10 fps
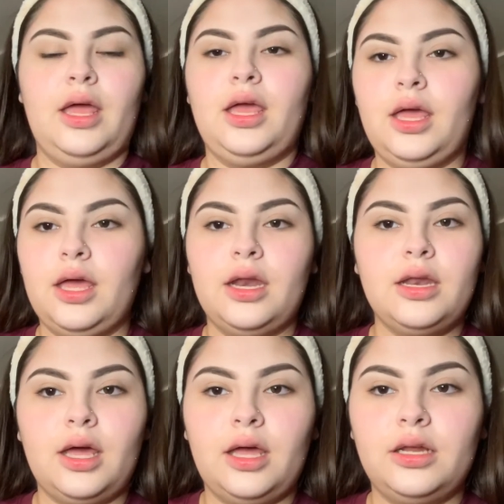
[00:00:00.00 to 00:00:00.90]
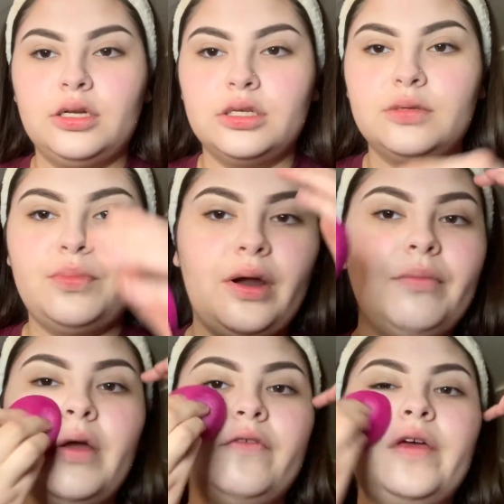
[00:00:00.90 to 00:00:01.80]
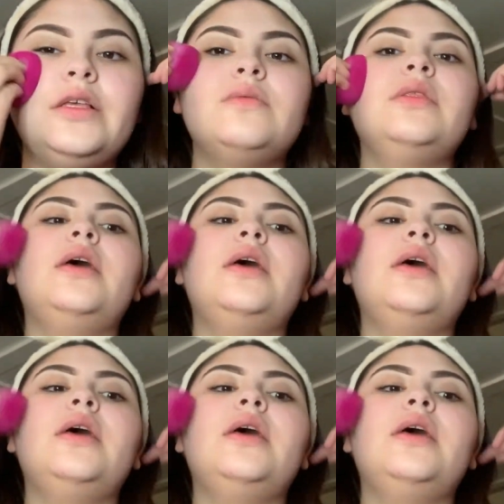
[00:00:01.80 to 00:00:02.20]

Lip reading: And I just prime my face with